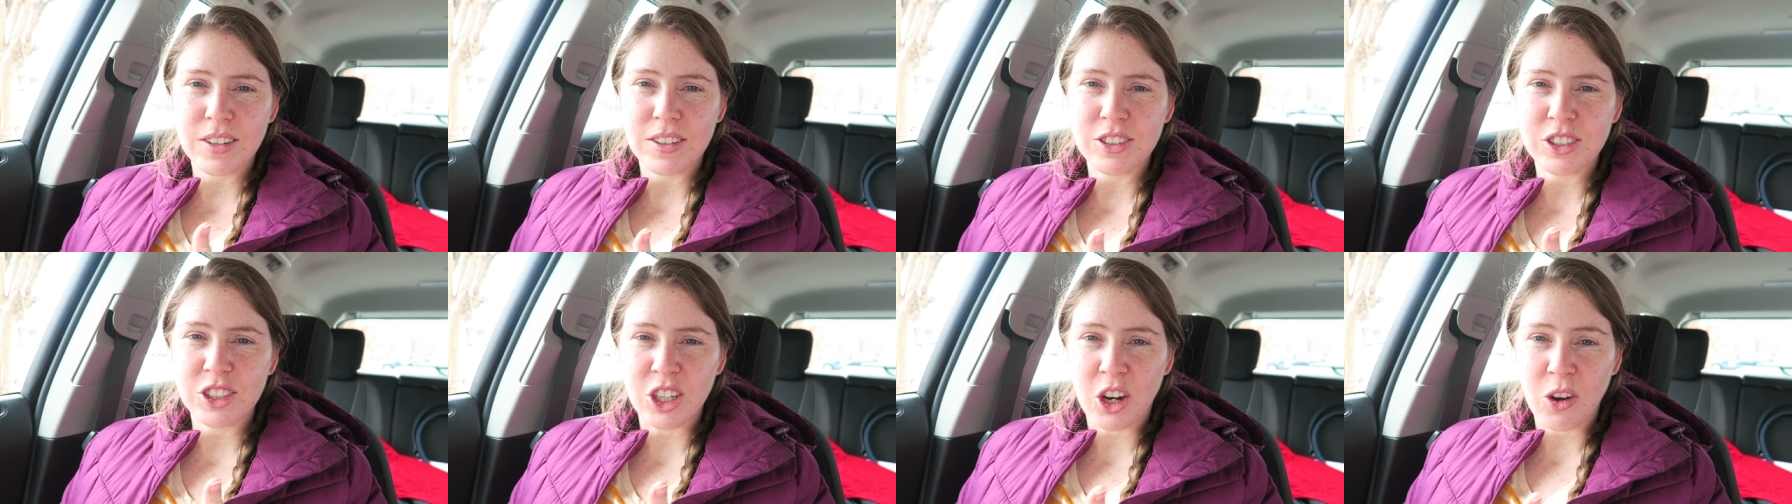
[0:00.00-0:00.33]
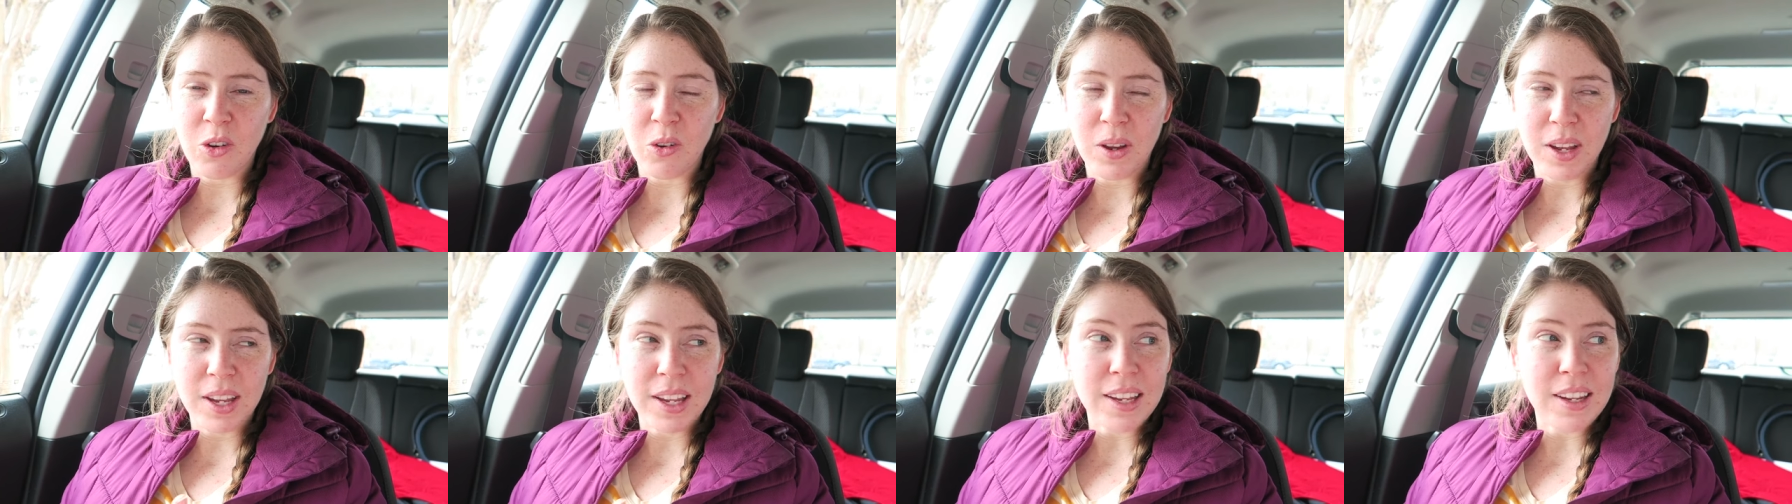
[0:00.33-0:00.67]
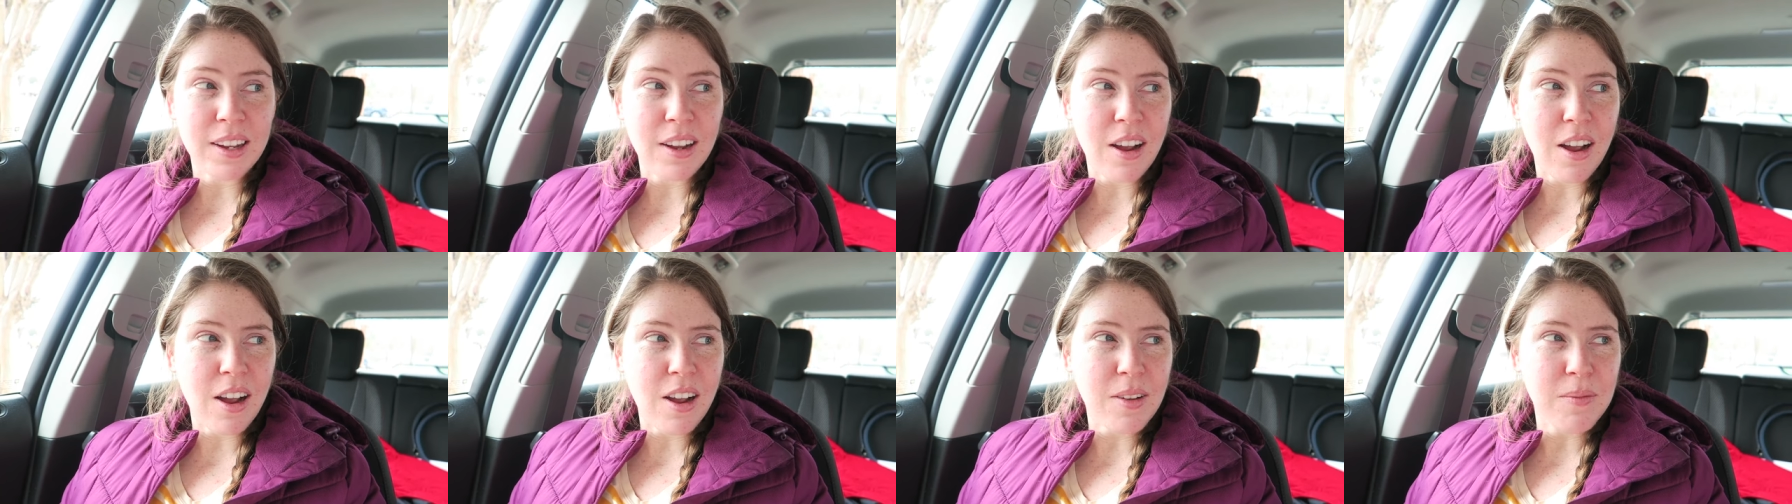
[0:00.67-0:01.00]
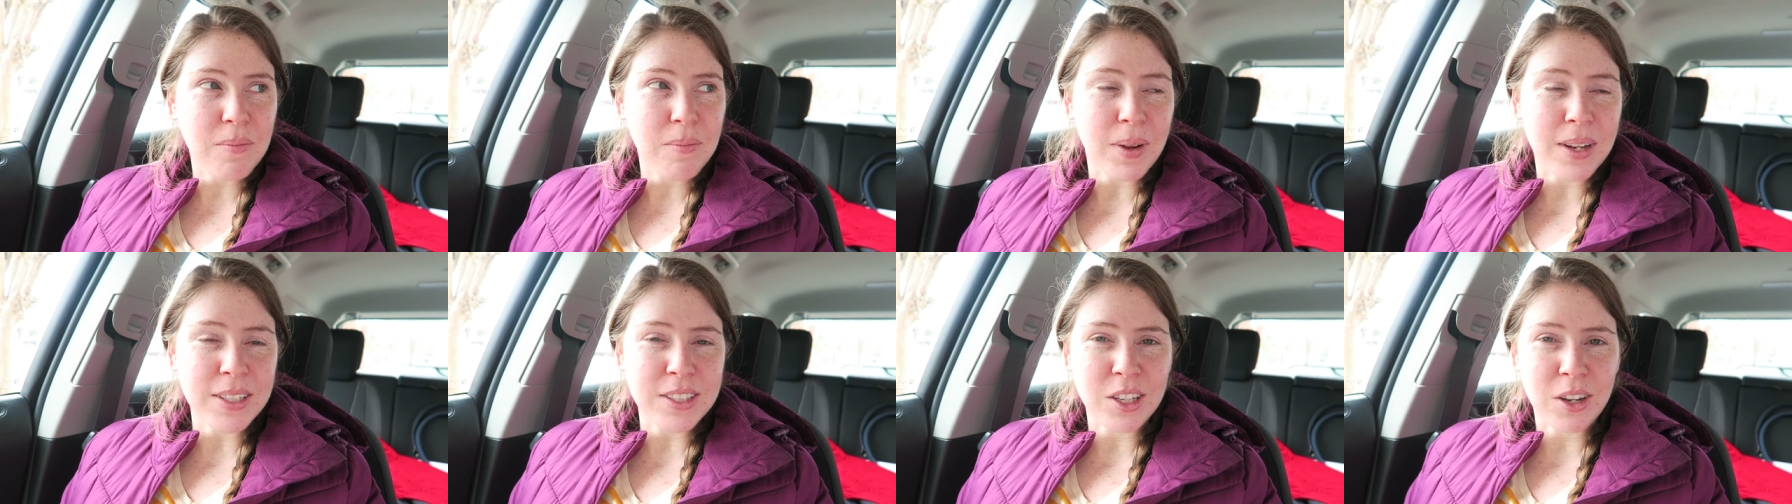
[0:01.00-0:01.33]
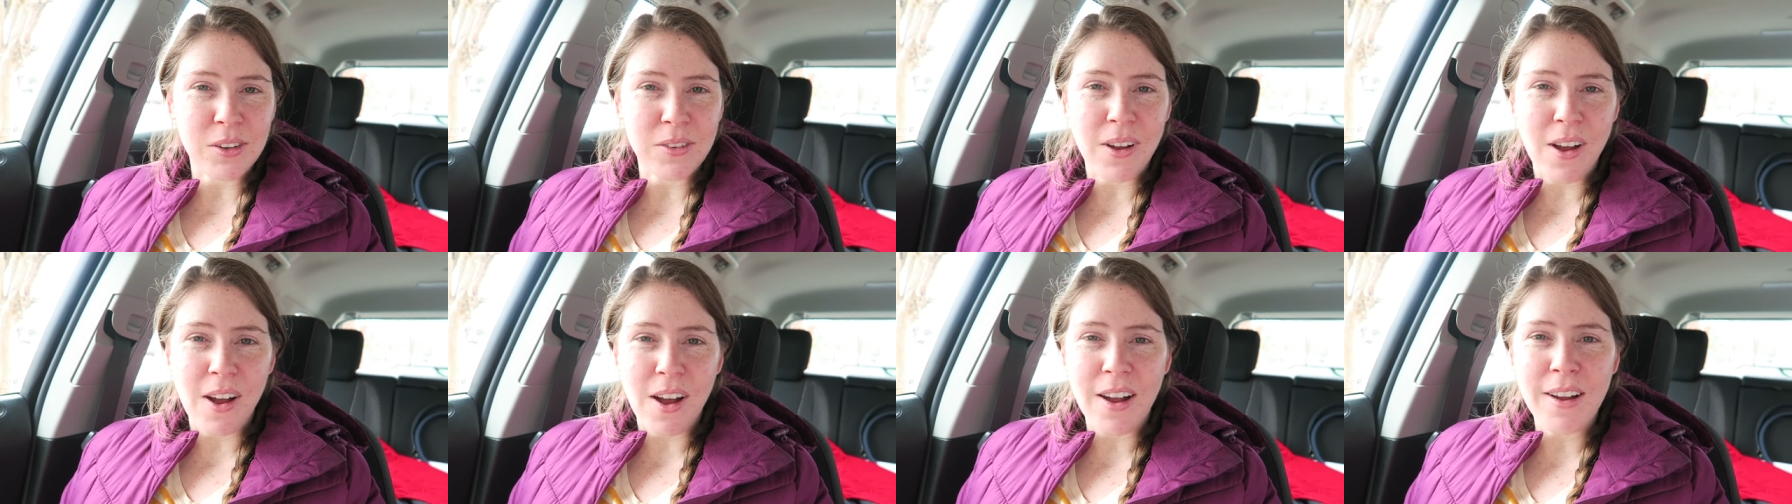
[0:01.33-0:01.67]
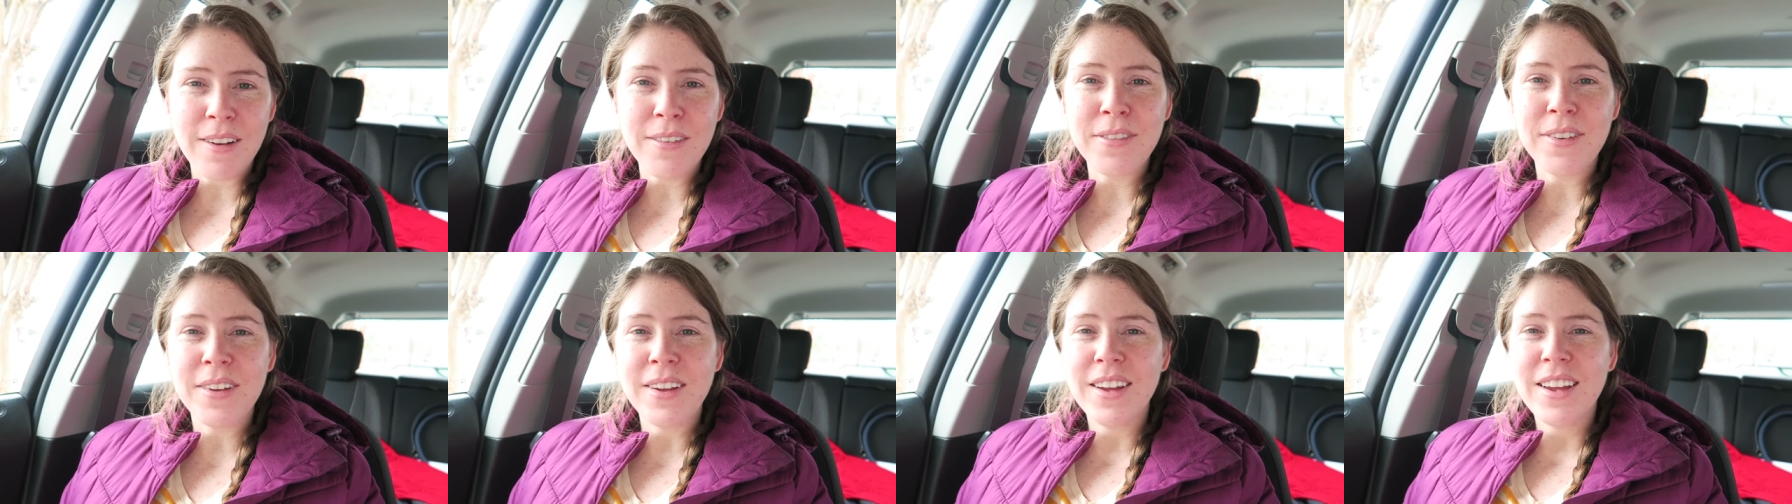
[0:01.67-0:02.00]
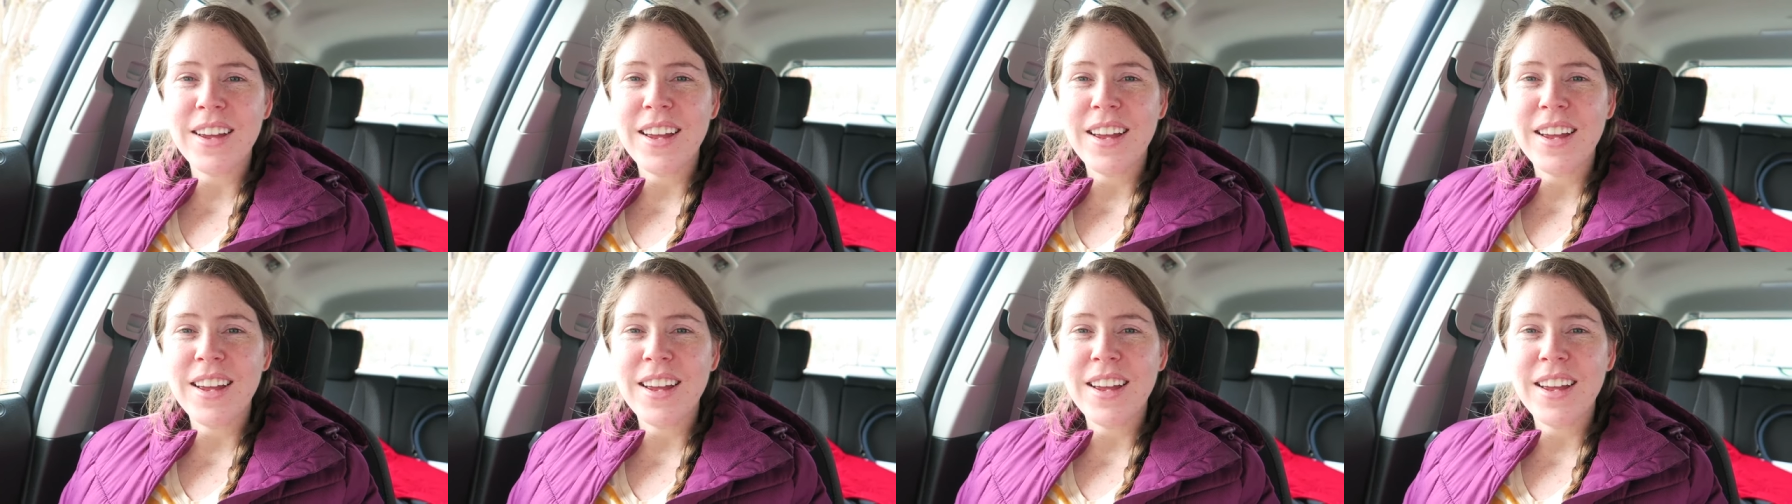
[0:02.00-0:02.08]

showing myself off